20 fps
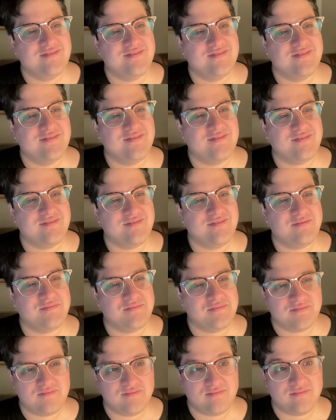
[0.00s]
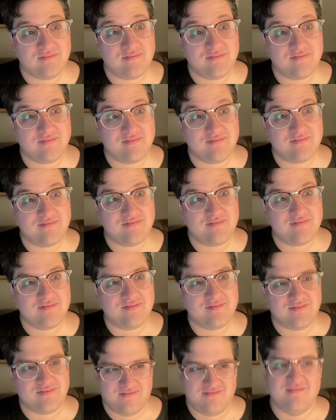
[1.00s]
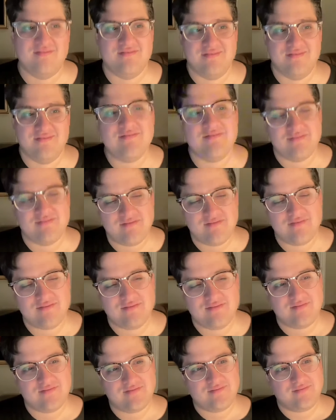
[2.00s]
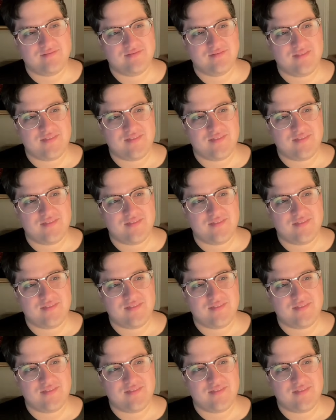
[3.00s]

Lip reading: No words are spoken by the person on screen.